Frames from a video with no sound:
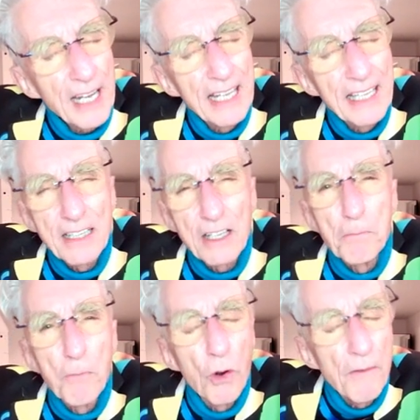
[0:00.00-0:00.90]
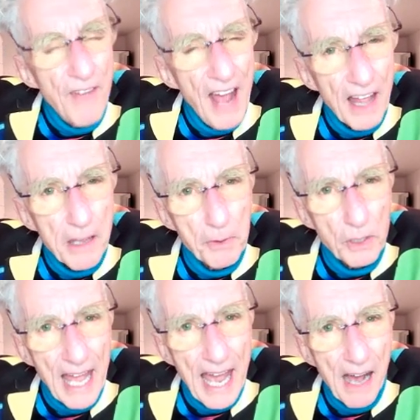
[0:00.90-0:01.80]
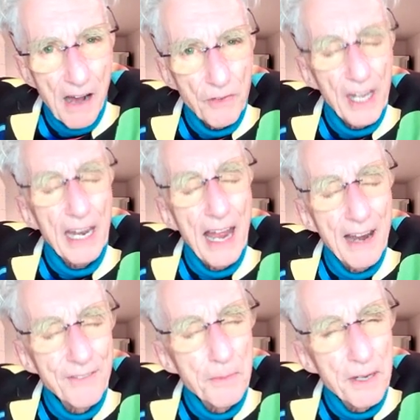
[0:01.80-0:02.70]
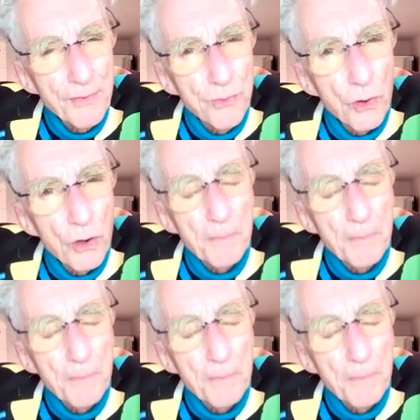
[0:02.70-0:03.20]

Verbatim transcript: And I think they're more valuable now than ever before,